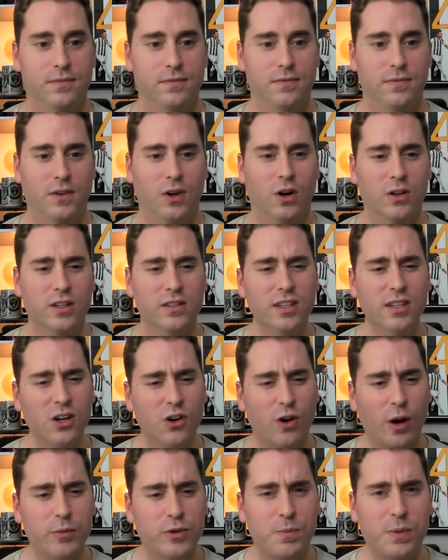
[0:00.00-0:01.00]
Well, doesn't
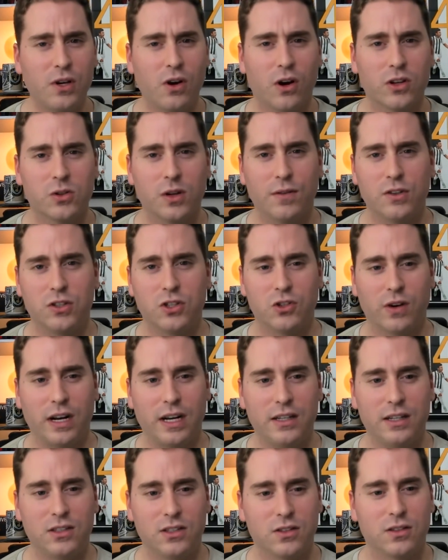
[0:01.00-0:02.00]
Grimsby also have a
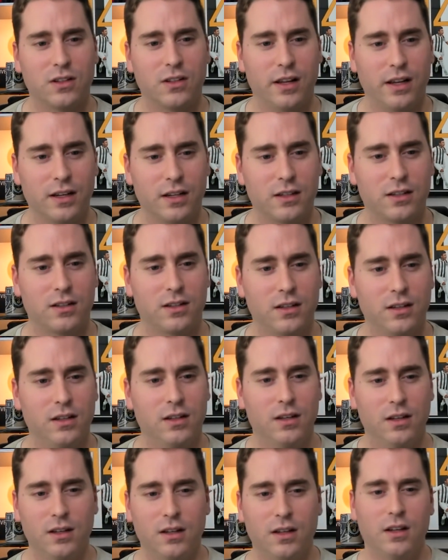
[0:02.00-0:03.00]
strange
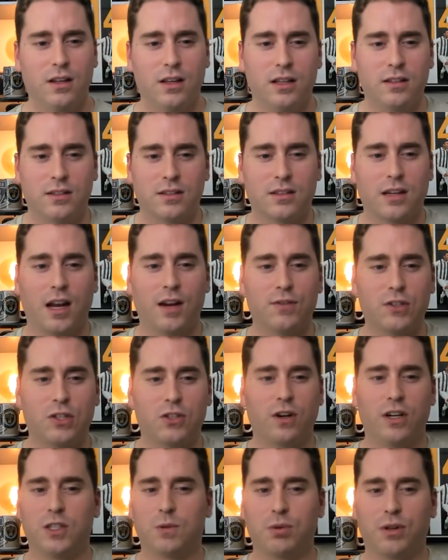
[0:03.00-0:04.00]
it's kind of a
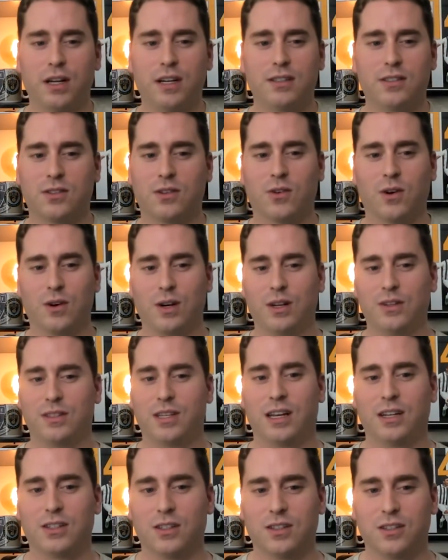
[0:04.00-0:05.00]
strange place, or is
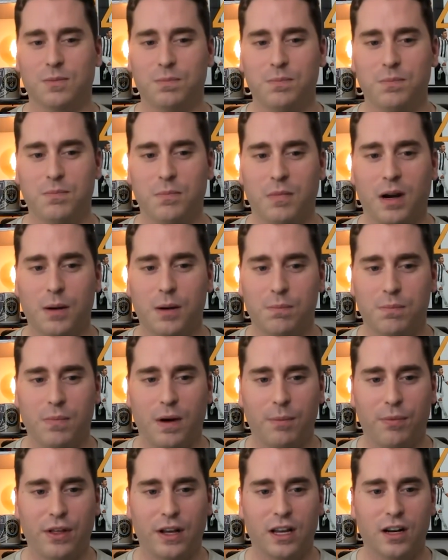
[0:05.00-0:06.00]
that just
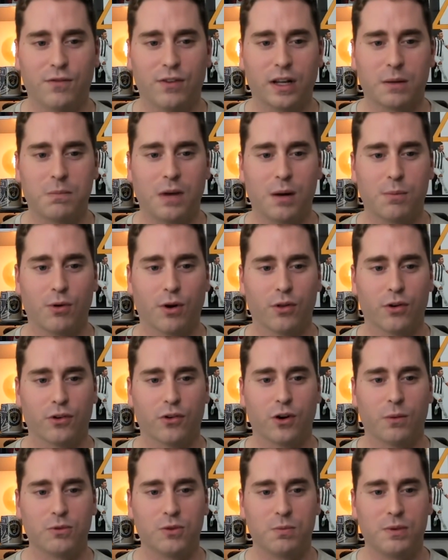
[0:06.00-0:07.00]
I'm thinking of like My Brother
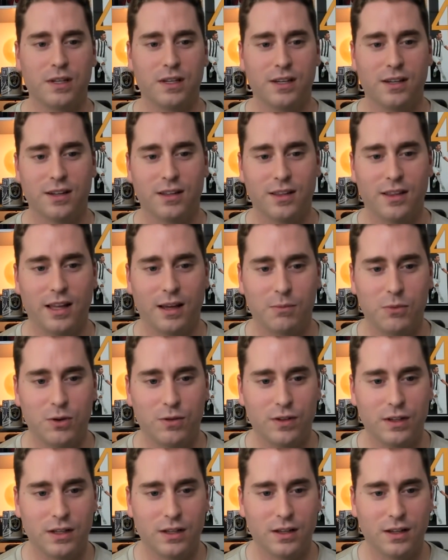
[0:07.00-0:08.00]
Grimsby, that movie?